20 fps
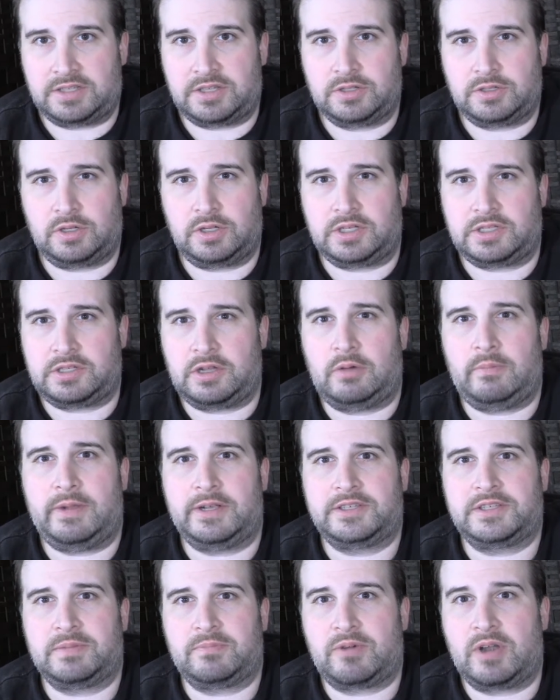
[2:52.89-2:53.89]
There's only so
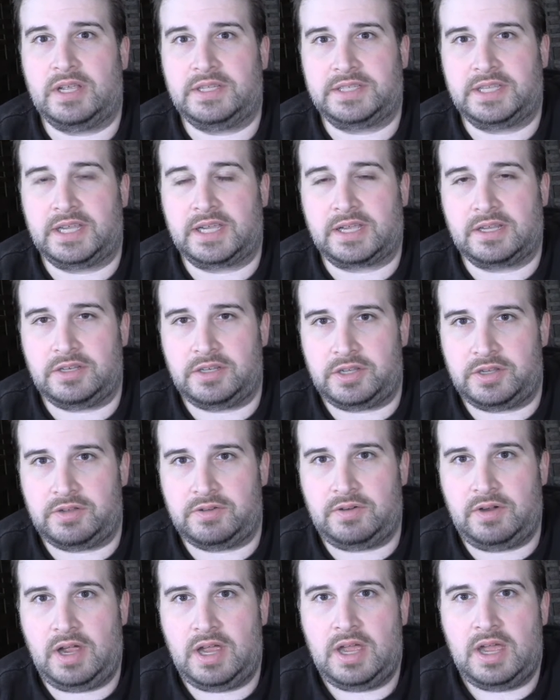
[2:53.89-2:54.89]
much the president can
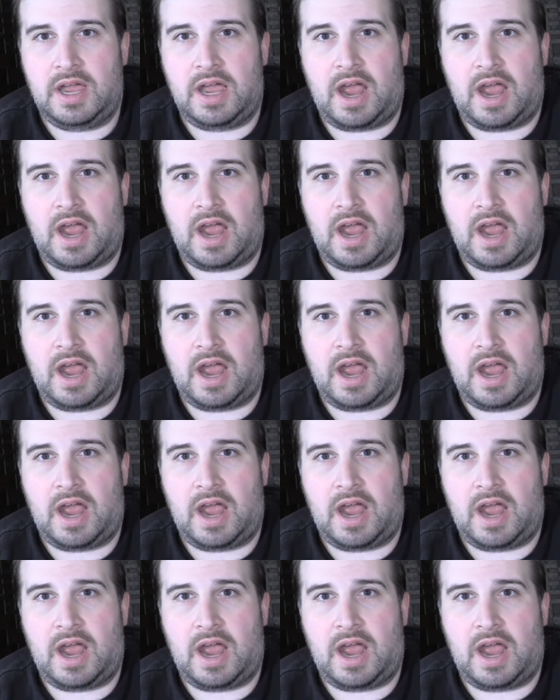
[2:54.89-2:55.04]
do.